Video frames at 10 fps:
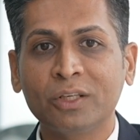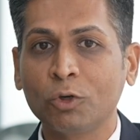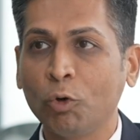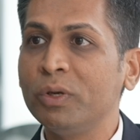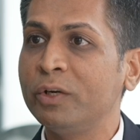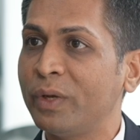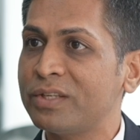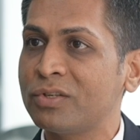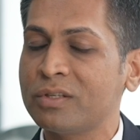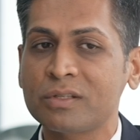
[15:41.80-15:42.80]
global
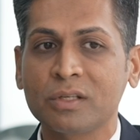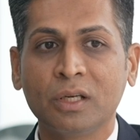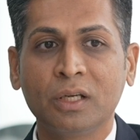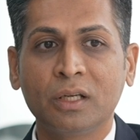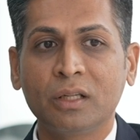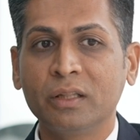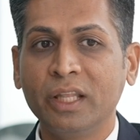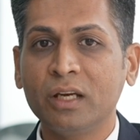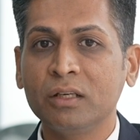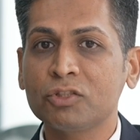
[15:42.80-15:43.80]
investors,
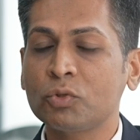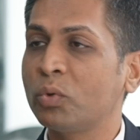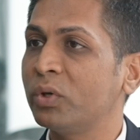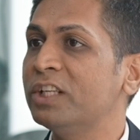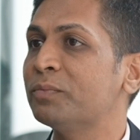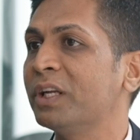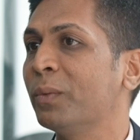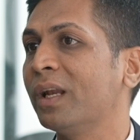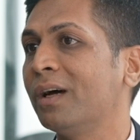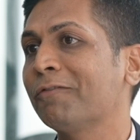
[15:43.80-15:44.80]
they understood REITs pretty
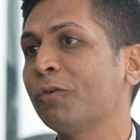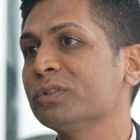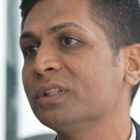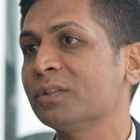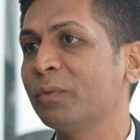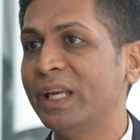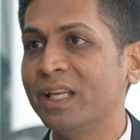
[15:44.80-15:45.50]
well. Of course, it's a very